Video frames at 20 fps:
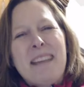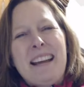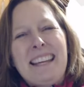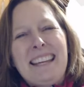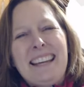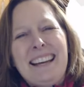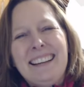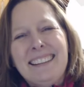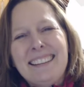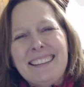I
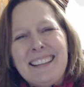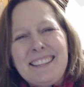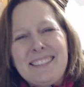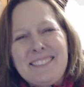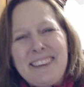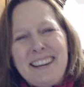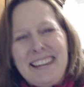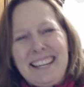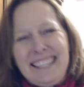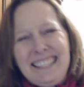might yell.
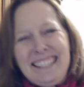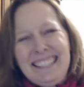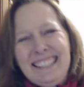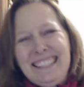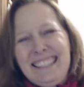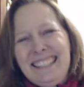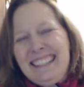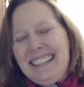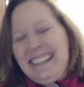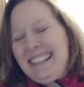That's right.
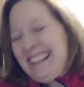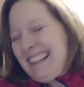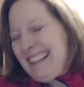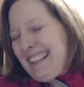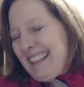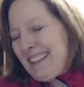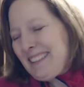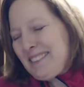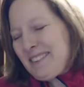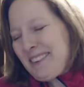
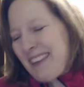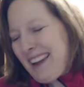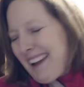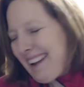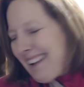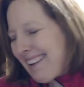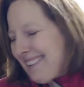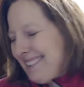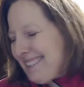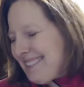That's
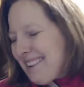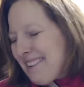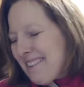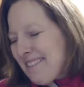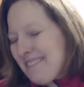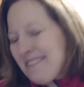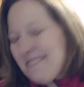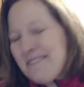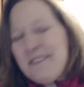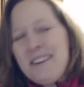okay.
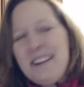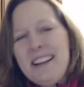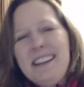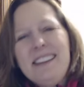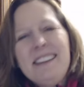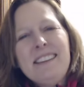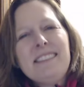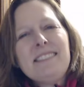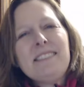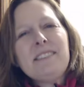So
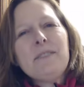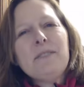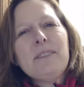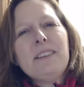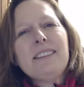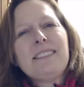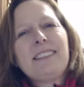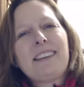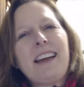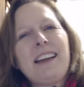what so
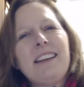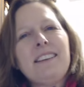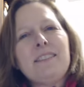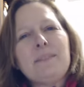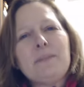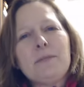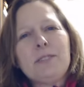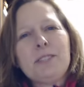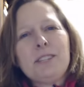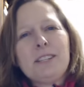let's kind
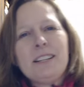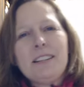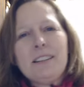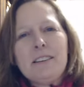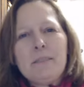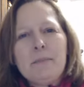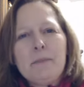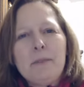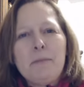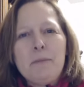of switch it a
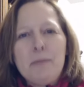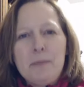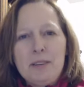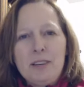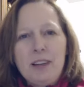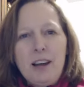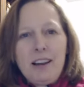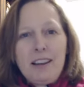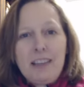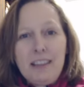little bit. We've
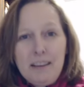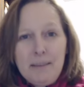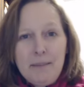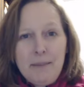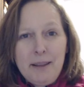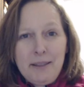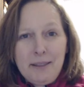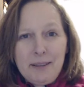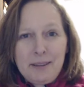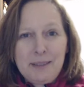been talking
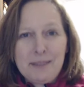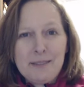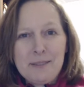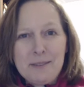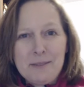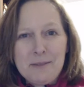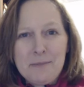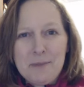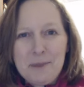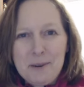about the
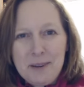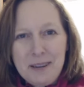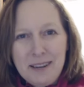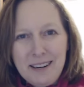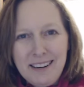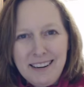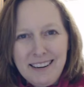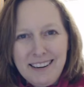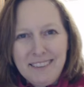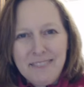consumer
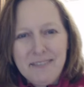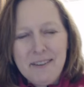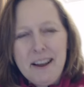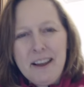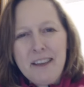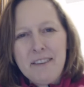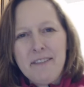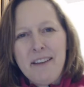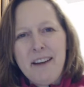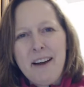in a
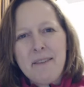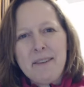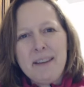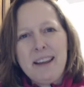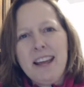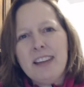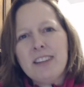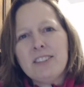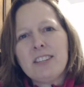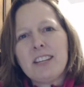way of how
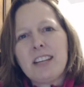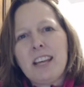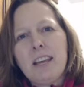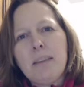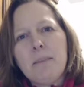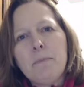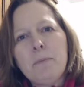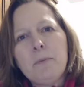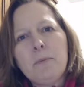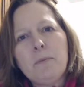we
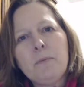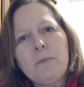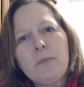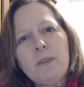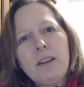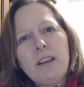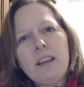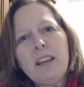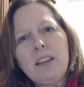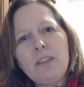educate, but
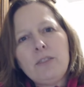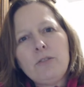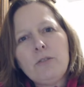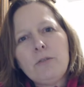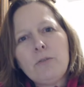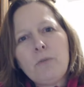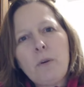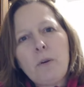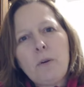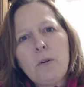in
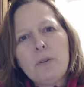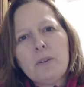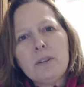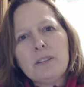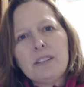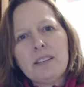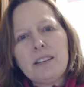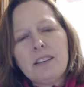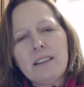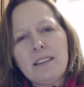your role
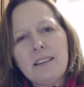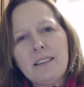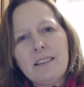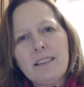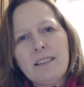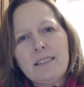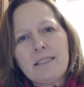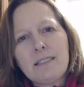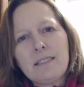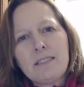as the
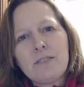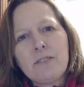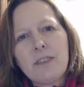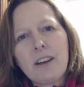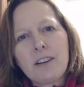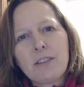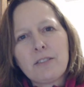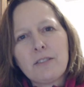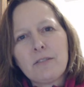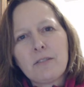as the
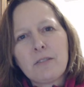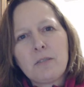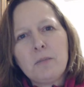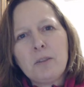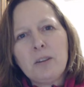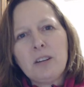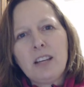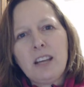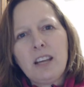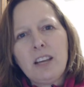director of
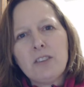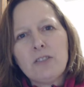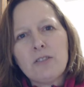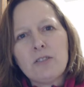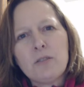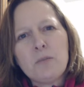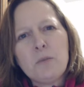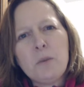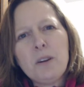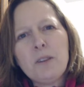
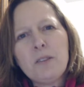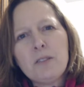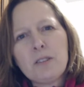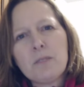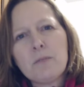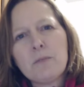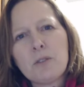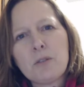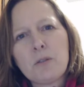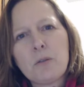communications, what are
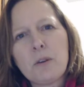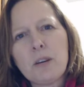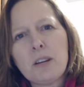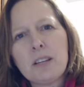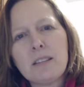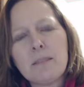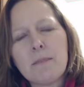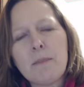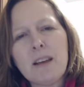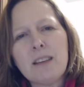some
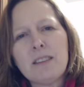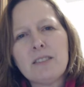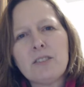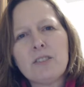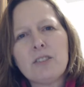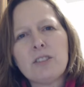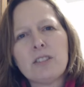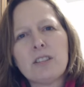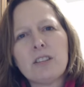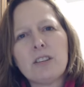stories and
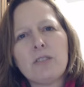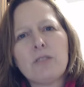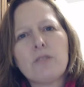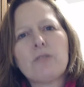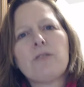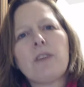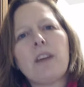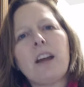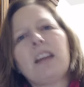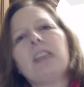messages that
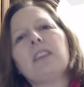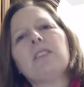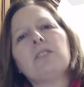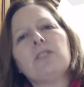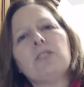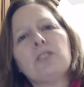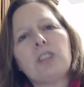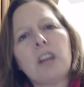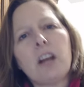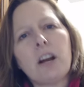you're trying
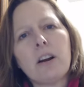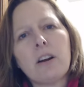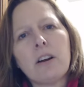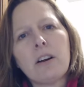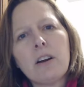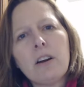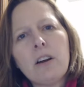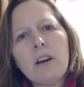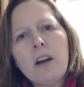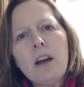to
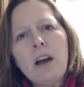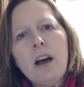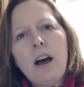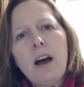share